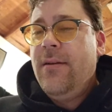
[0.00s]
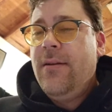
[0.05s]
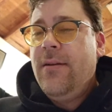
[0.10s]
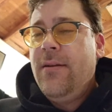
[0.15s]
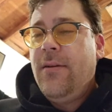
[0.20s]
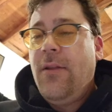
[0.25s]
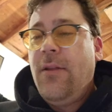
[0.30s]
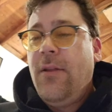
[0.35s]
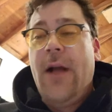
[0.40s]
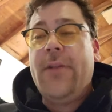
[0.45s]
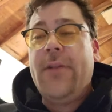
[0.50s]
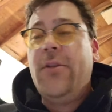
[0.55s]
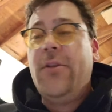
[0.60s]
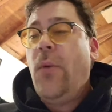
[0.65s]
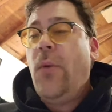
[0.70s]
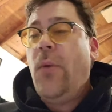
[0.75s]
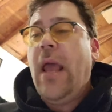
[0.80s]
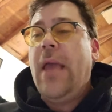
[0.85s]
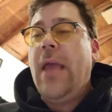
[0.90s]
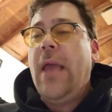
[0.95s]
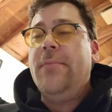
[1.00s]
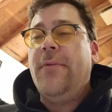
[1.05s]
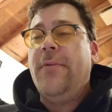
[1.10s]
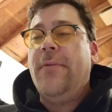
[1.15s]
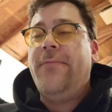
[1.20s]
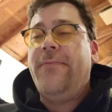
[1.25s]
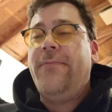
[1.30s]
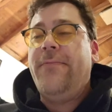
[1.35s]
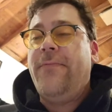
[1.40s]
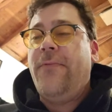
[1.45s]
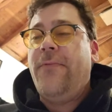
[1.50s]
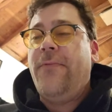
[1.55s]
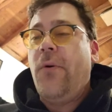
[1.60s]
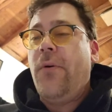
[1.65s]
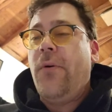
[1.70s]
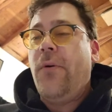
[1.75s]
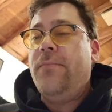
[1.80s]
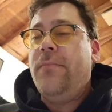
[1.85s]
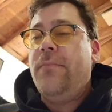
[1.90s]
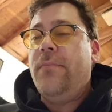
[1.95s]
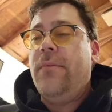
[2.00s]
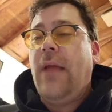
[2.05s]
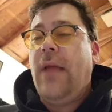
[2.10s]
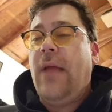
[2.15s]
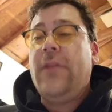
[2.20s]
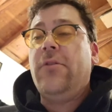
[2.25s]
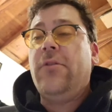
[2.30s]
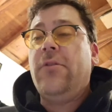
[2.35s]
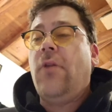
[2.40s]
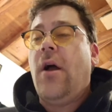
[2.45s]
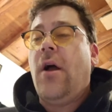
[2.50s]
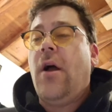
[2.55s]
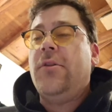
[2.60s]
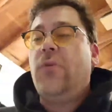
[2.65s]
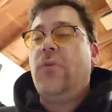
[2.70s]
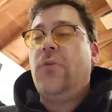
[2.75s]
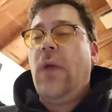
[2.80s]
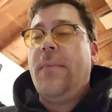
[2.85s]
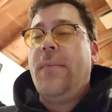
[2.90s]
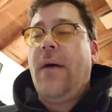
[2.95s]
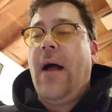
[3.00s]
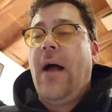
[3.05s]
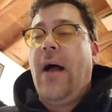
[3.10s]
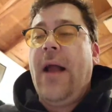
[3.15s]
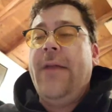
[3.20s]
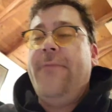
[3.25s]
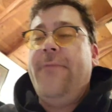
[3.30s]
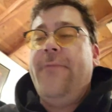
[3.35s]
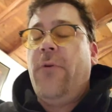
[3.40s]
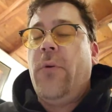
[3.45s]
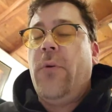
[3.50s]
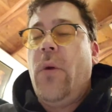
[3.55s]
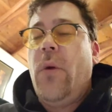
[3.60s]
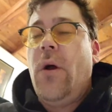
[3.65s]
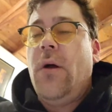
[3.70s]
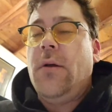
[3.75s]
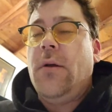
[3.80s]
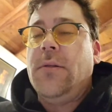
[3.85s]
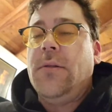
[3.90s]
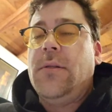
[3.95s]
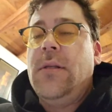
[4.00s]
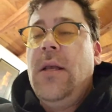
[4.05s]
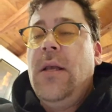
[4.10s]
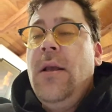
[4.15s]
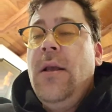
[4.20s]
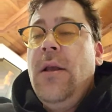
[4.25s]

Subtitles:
Locked away locked away behind four walls,